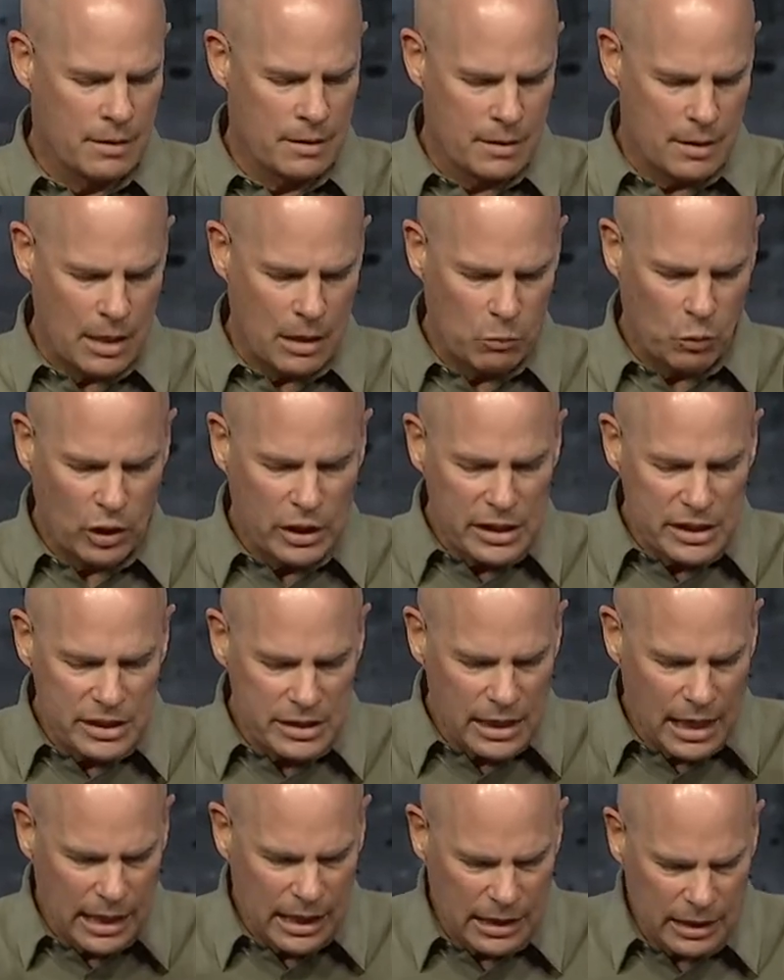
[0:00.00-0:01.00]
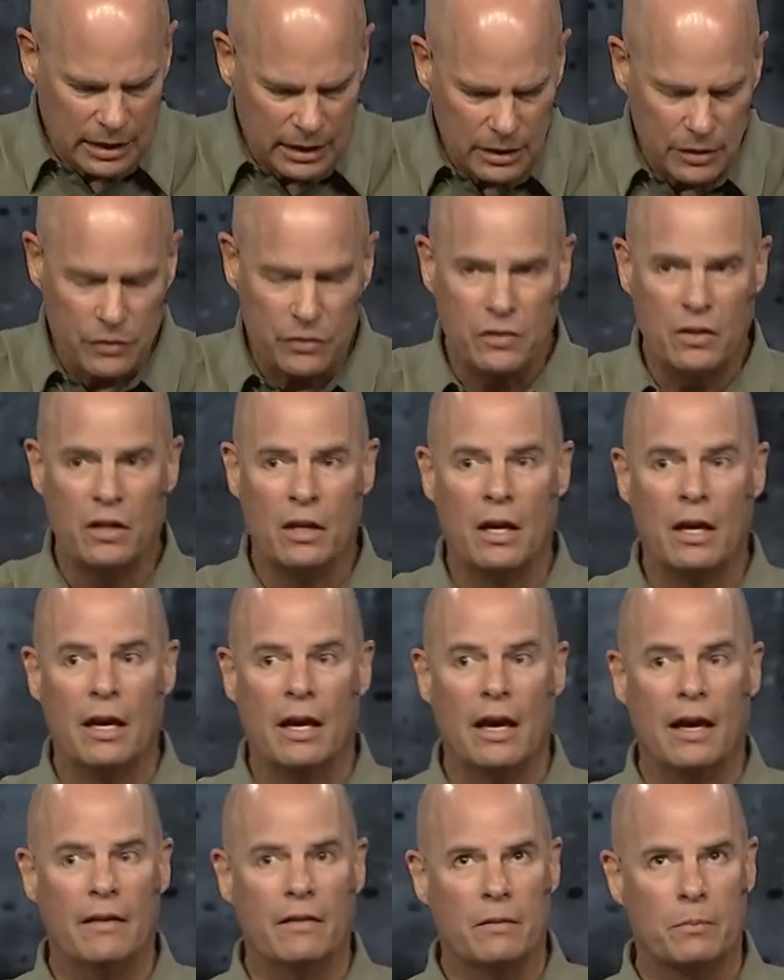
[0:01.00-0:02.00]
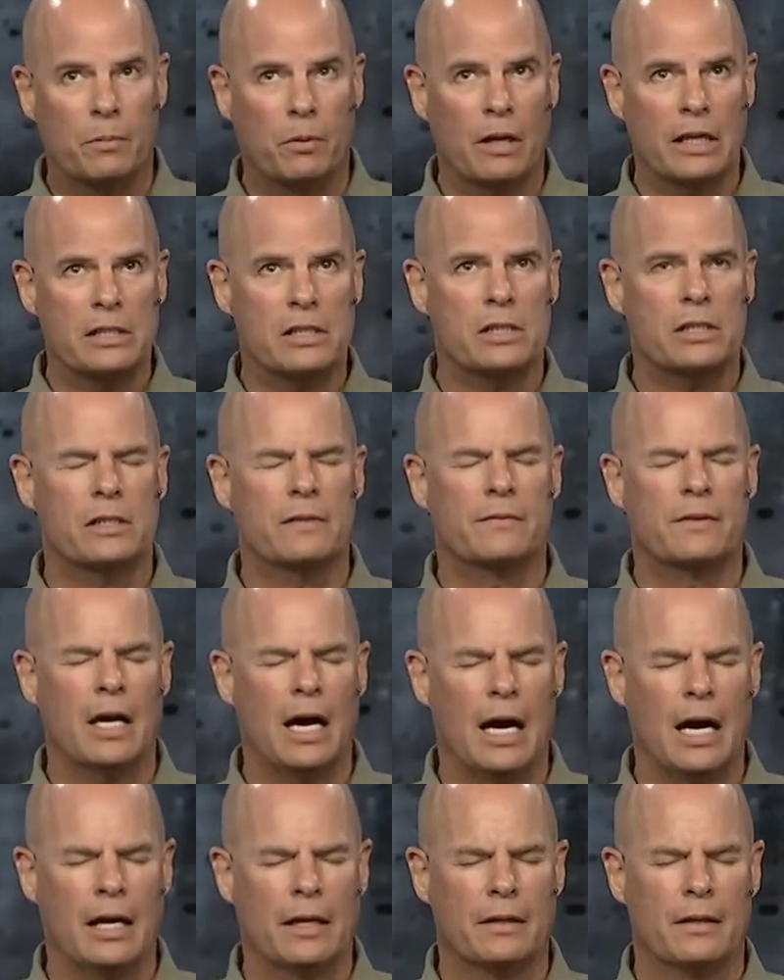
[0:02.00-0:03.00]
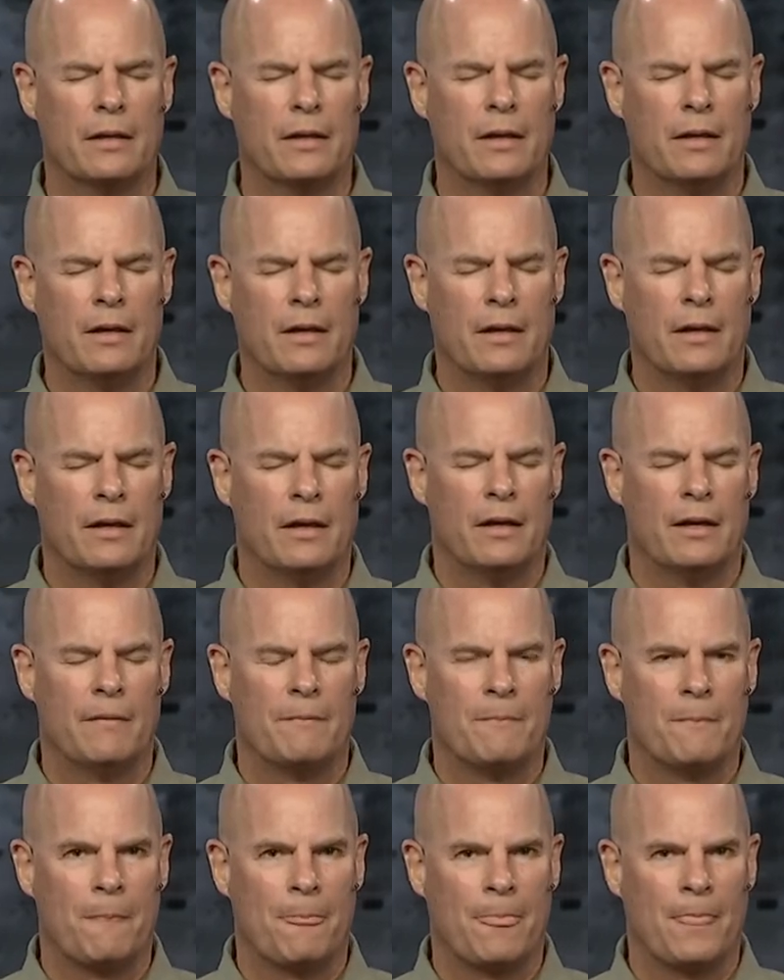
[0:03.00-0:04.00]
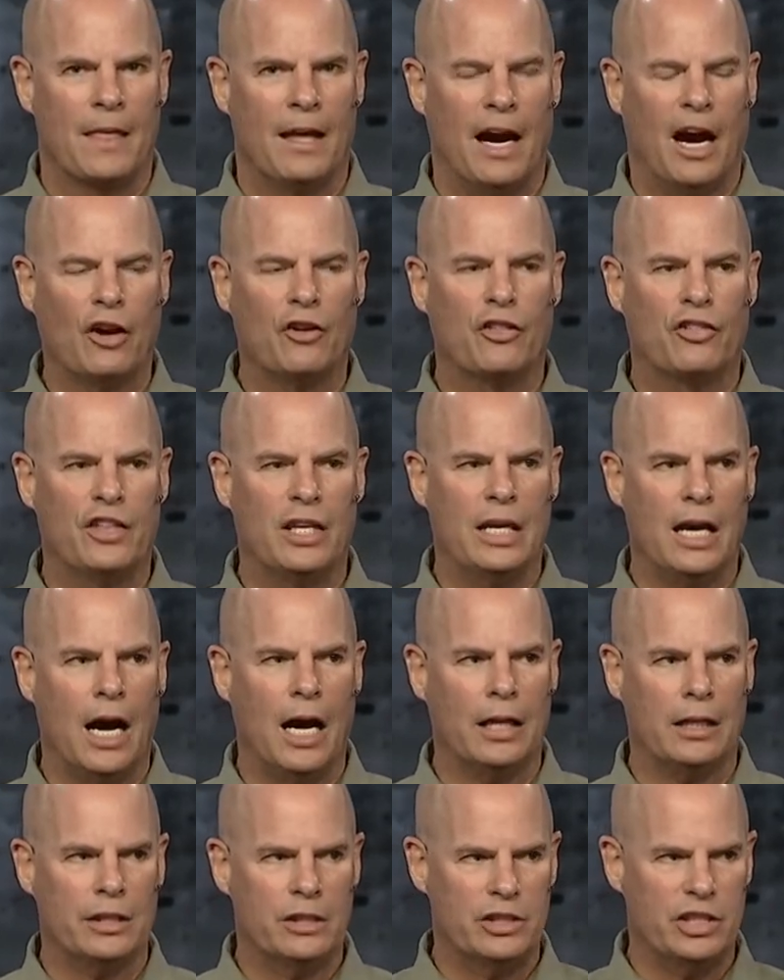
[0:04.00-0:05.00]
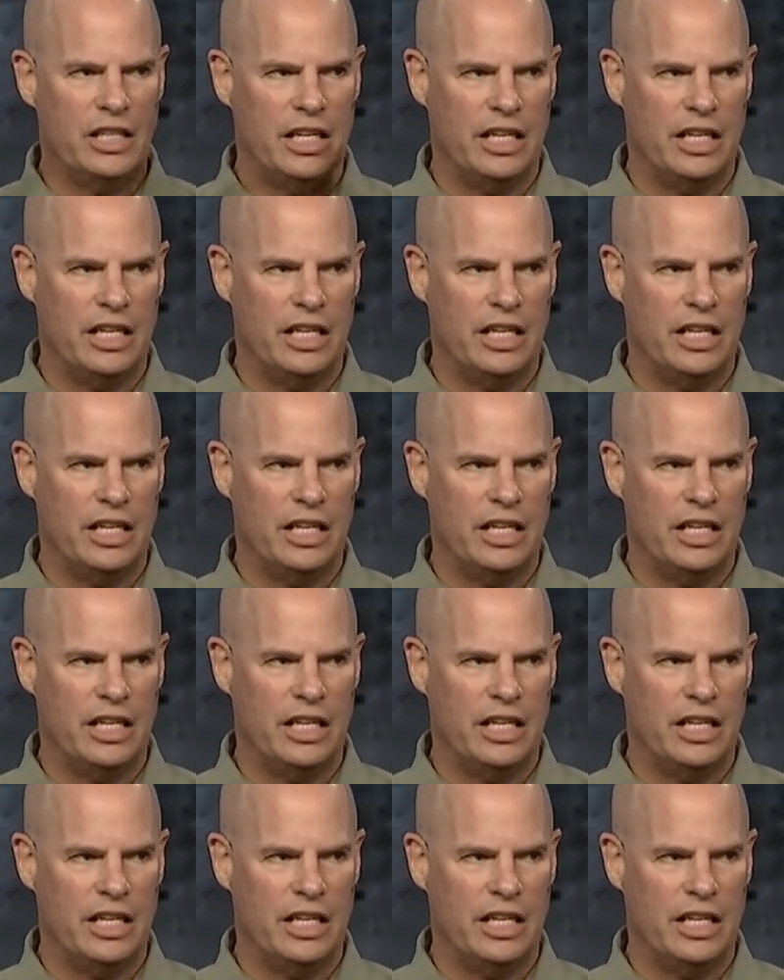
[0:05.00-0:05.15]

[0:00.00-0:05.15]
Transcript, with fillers: And what he's saying is, in the presence of God, our theology